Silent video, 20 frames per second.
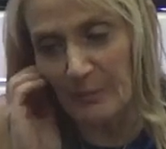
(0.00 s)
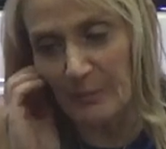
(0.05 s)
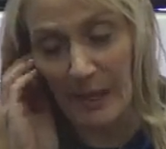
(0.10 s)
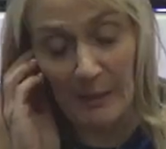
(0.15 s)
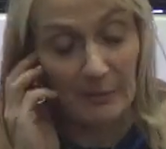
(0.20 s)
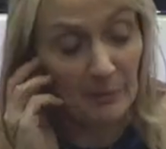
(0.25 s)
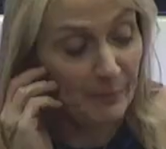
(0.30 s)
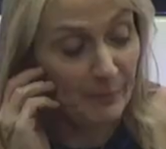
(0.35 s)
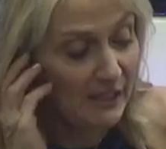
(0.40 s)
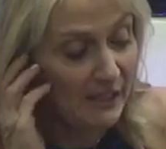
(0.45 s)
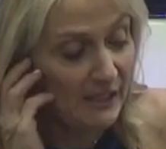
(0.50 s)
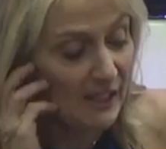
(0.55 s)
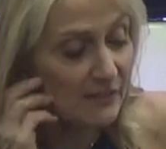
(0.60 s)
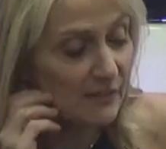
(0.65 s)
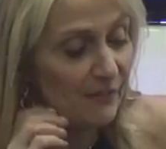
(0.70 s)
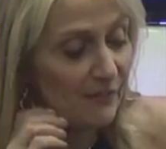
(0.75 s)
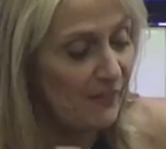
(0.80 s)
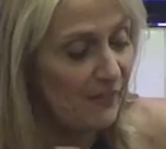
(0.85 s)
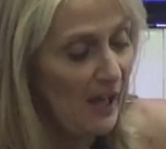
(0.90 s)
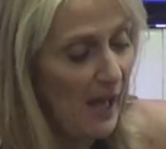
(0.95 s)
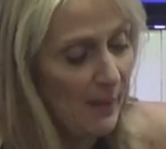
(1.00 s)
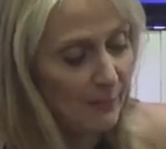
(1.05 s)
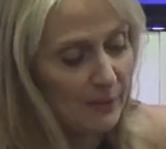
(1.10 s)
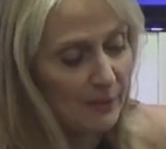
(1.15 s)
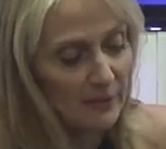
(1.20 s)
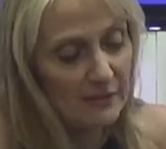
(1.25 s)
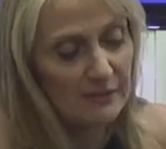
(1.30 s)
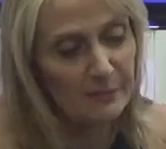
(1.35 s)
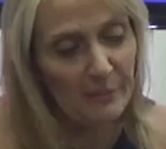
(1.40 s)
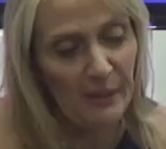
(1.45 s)
Pamela Betty has a
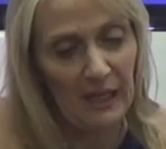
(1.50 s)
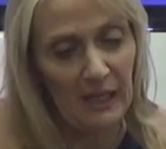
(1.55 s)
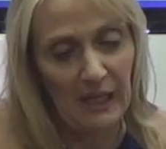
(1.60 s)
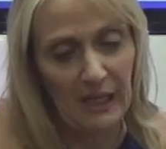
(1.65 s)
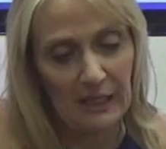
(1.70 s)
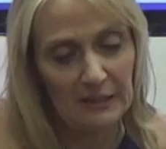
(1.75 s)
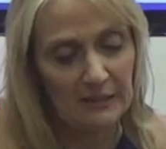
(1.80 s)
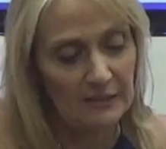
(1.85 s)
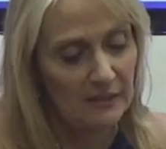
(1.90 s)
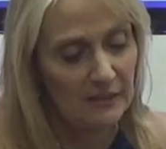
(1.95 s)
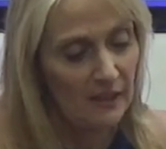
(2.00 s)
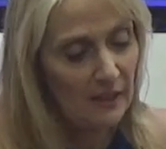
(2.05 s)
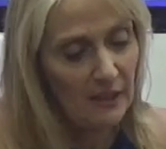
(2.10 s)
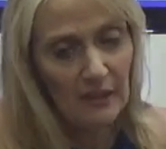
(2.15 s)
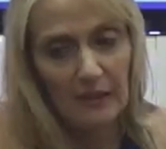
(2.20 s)
fabulous band.